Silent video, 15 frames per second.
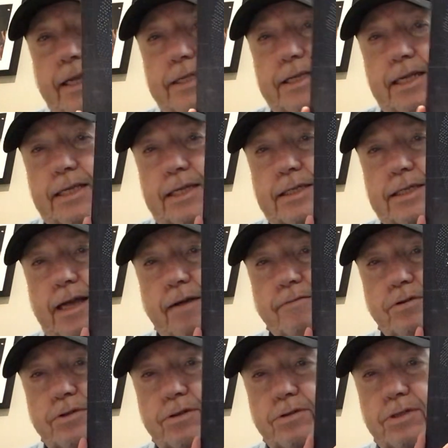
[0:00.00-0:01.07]
just think these
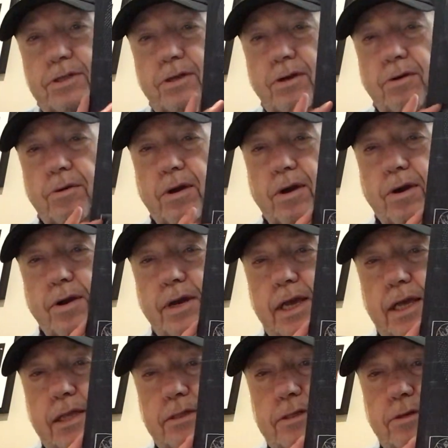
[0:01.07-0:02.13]
covers are so
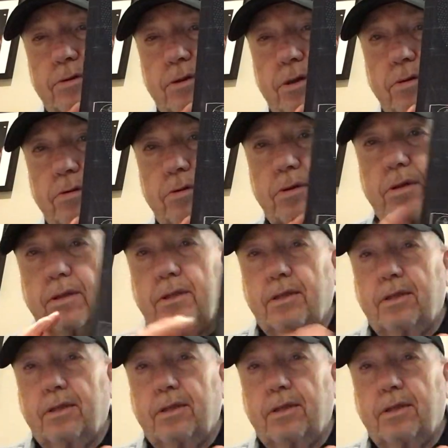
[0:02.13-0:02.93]
arty and so cool.